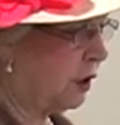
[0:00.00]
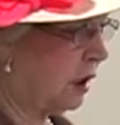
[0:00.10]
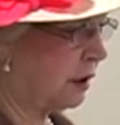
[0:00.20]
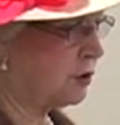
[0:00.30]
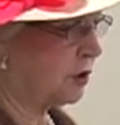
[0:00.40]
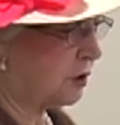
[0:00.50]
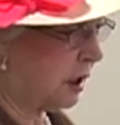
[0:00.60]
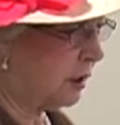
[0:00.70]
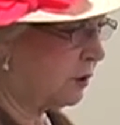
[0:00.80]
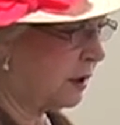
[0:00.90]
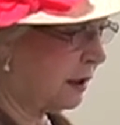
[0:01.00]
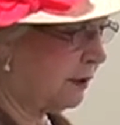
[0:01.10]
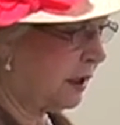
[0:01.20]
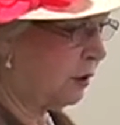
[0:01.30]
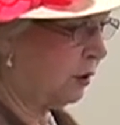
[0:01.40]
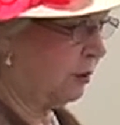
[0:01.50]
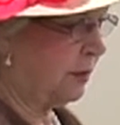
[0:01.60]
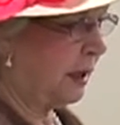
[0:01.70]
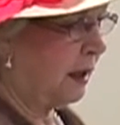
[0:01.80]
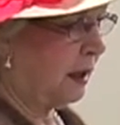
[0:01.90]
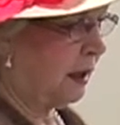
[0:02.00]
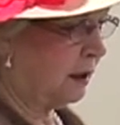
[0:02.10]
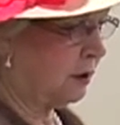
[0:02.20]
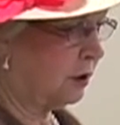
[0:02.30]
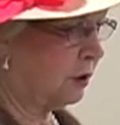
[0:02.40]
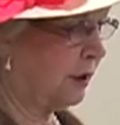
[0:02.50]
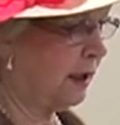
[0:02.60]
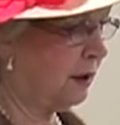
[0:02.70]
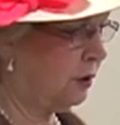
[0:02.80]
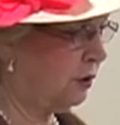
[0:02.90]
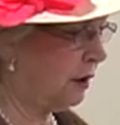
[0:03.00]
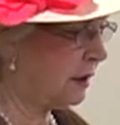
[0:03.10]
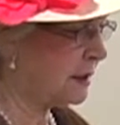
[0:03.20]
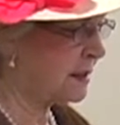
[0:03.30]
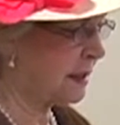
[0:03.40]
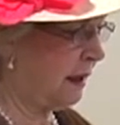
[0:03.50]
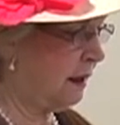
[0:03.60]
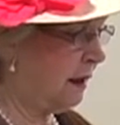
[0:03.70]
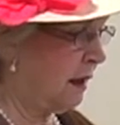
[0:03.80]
called Chautauqua County home, including New York State